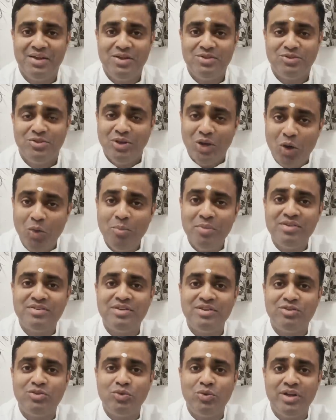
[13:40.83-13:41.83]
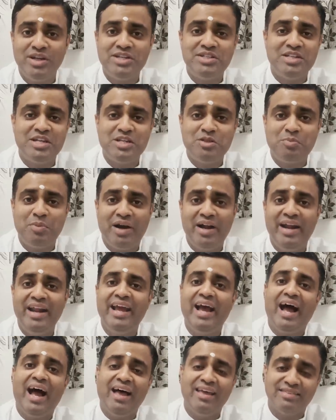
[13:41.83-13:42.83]
So now Mr. Suresh
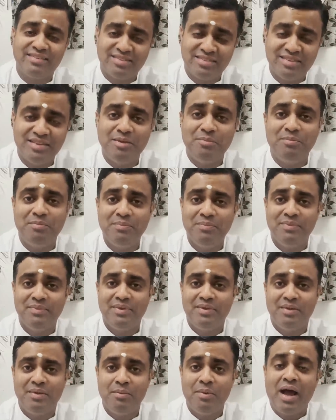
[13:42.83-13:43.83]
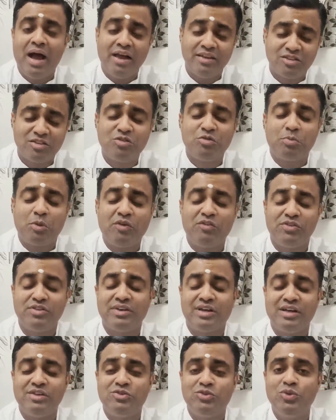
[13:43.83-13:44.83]
Deshpande asks him asks Professor
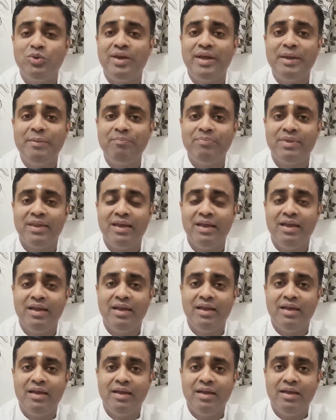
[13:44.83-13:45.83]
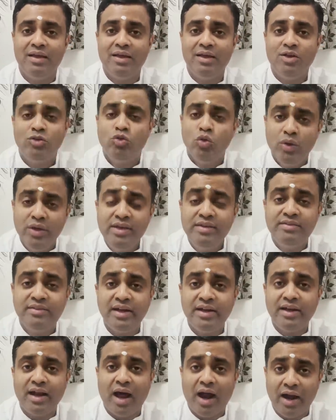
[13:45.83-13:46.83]
Kasturi. So is
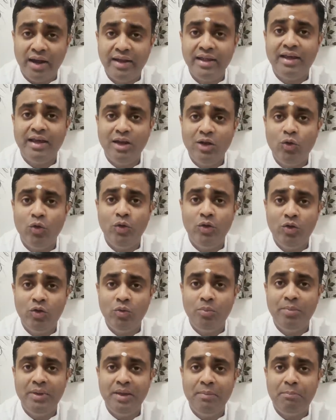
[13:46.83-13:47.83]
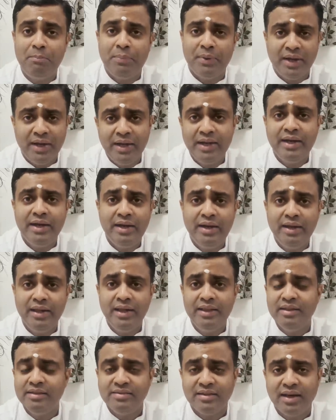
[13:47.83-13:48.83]
that article going to be printed
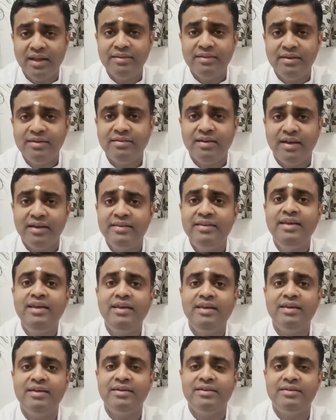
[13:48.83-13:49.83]
in the Sanatan Sarathi?